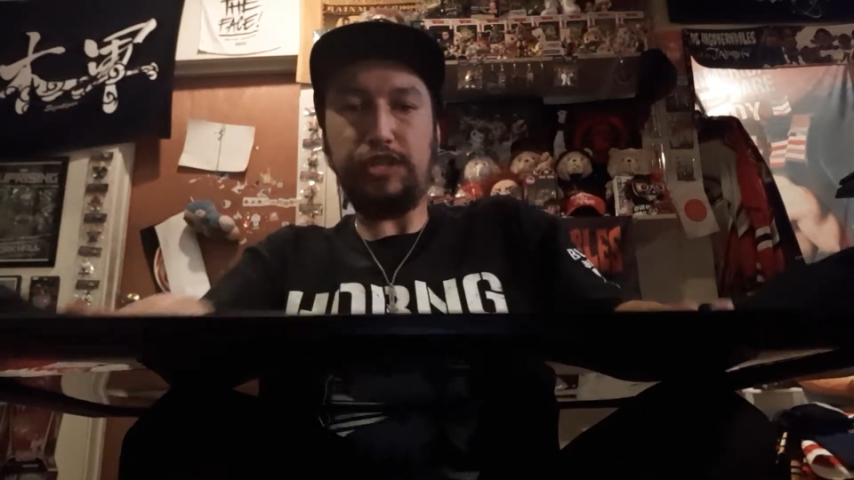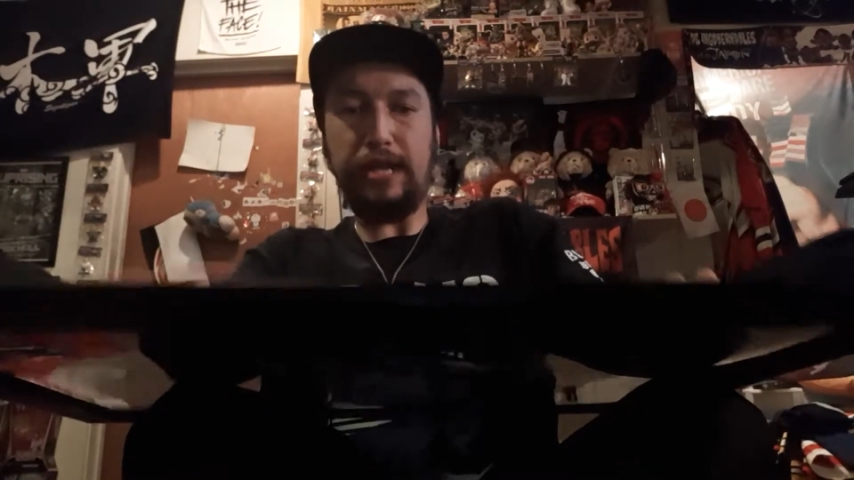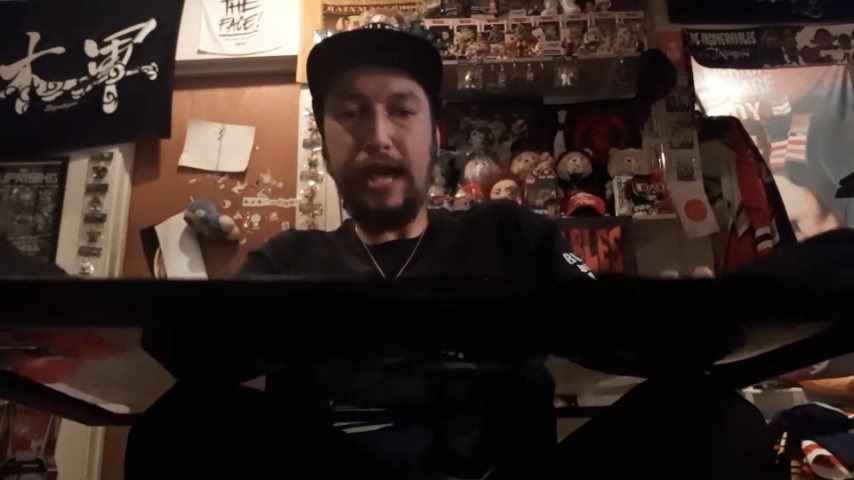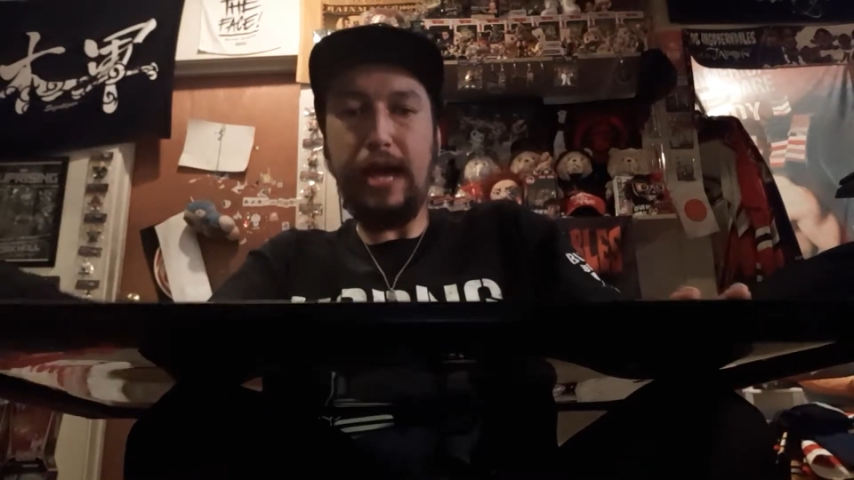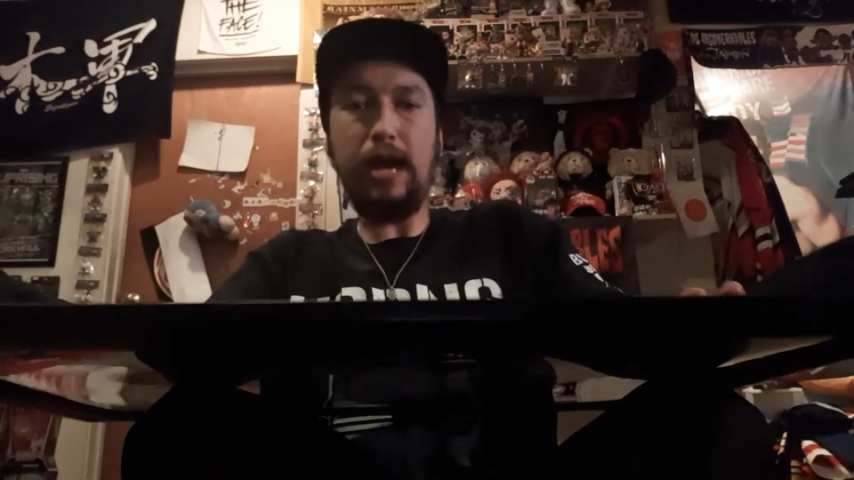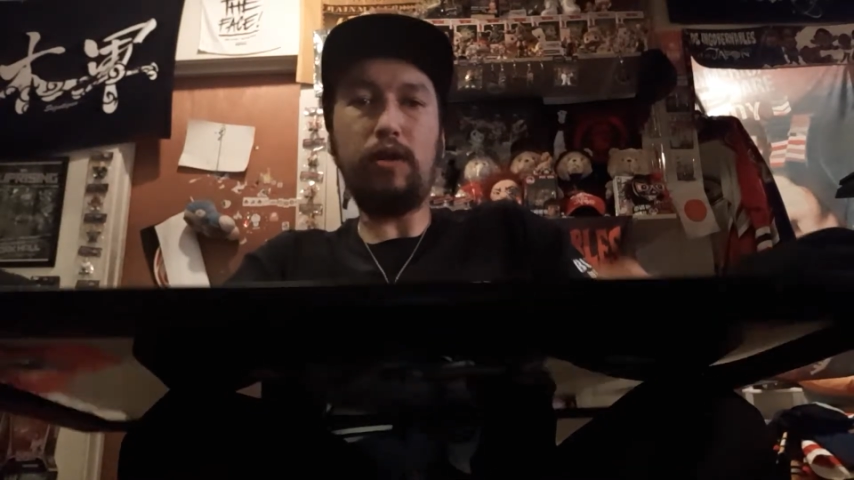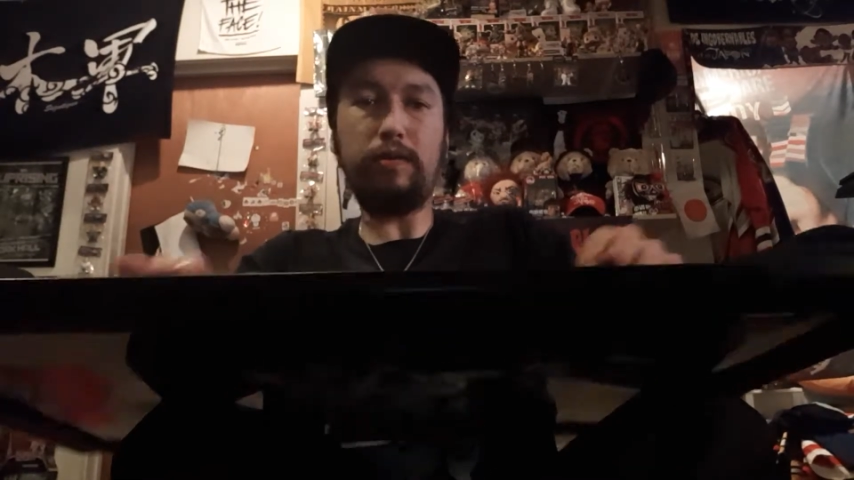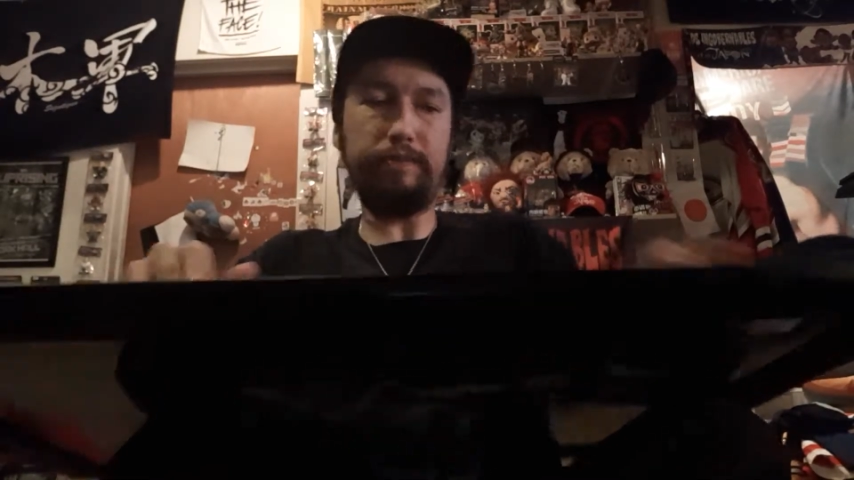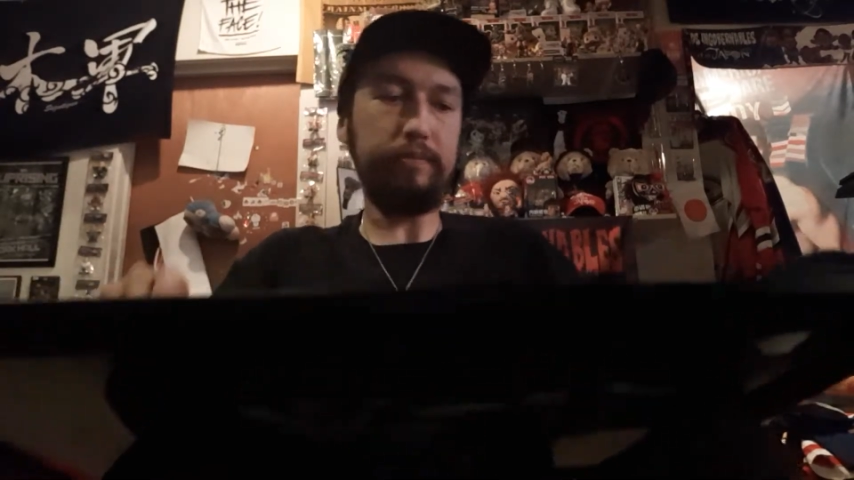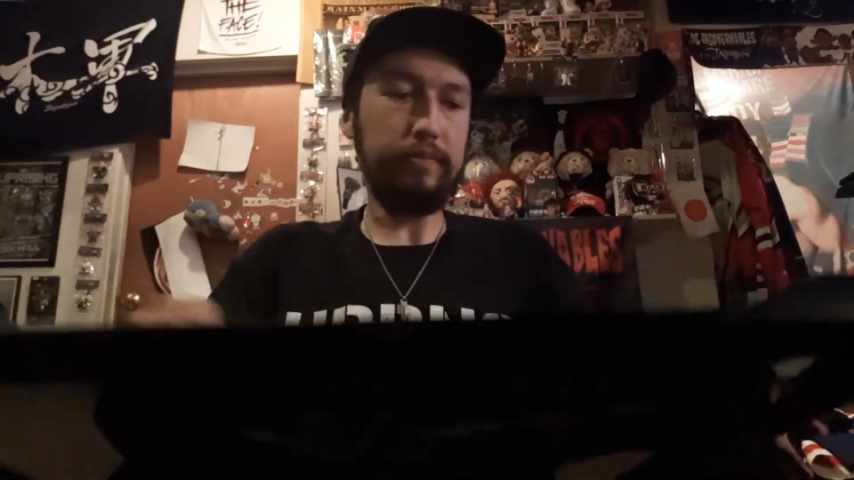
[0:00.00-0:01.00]
it
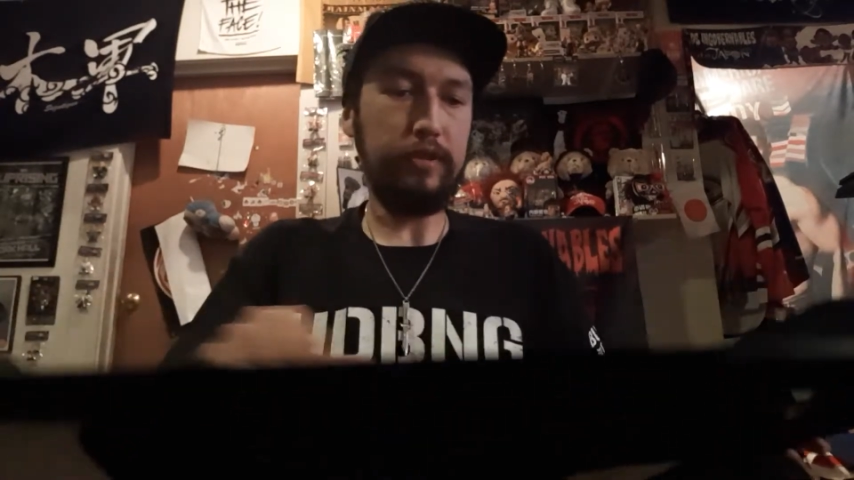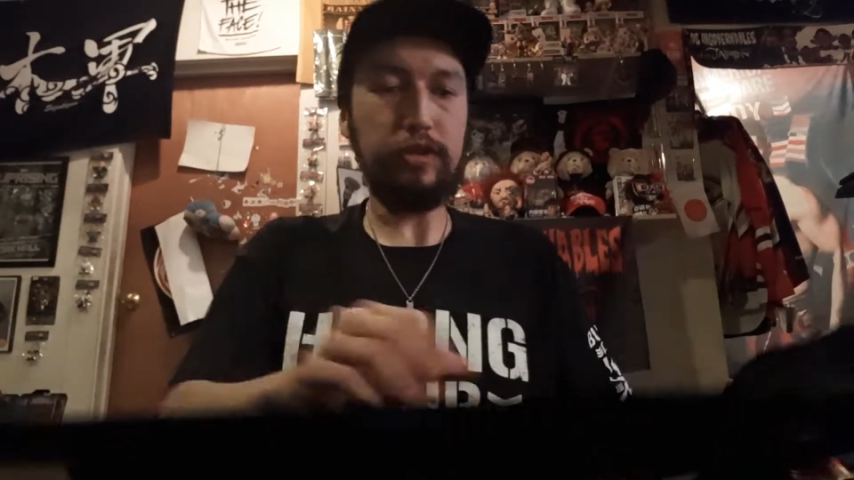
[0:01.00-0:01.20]
out and